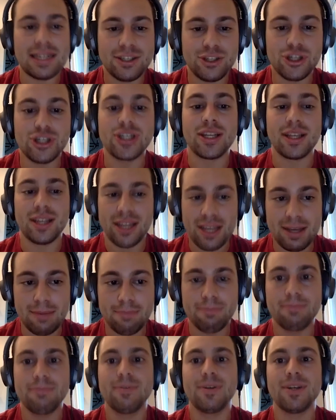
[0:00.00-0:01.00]
just
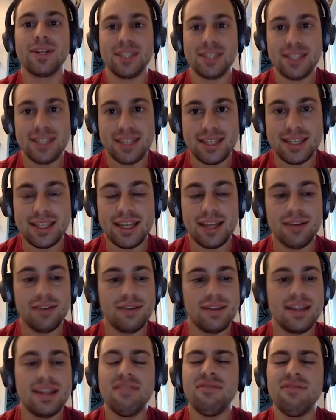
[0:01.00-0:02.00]
keep consistent,
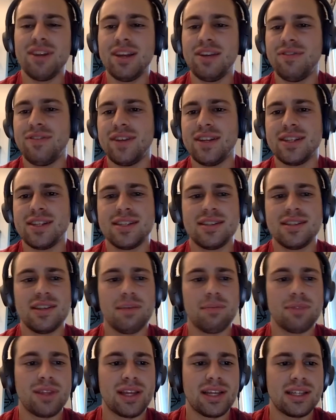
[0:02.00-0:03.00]
even if it's
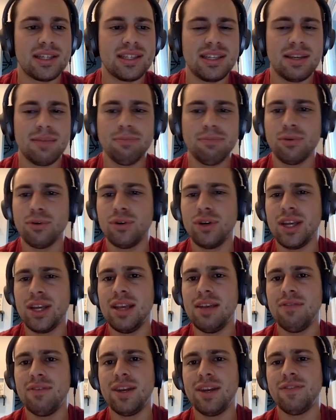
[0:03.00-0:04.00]
something simple,
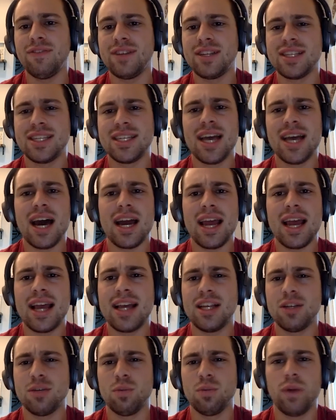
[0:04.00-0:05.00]
even if it's not
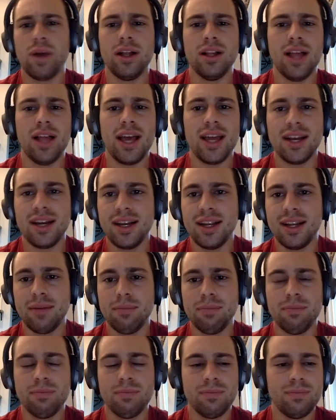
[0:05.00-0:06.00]
as well
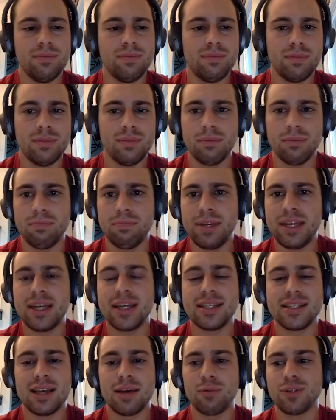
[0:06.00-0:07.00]
edited,
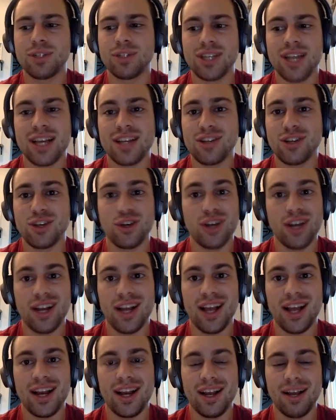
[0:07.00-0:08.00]
because I wasn't as good at
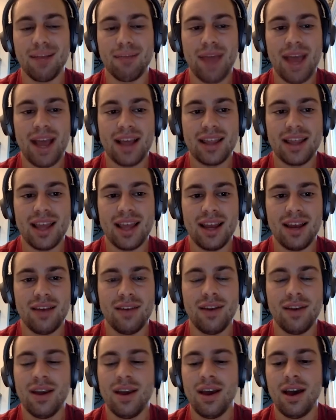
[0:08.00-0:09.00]
editing back
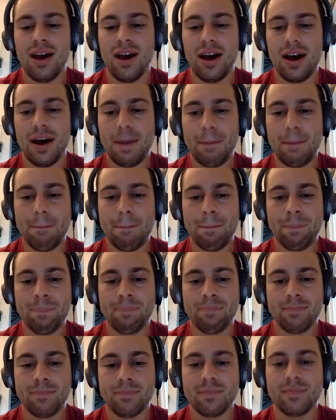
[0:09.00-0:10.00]
then.
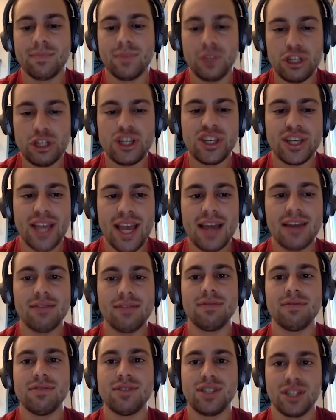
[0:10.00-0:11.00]
Just get
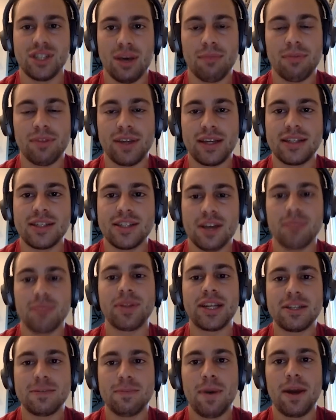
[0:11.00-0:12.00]
something.
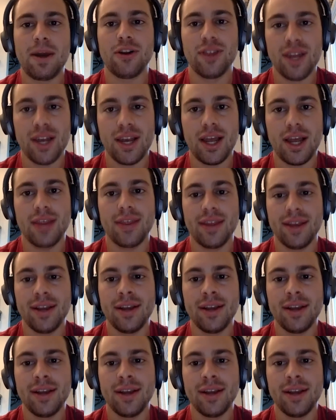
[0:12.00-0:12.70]
Something's better than nothing.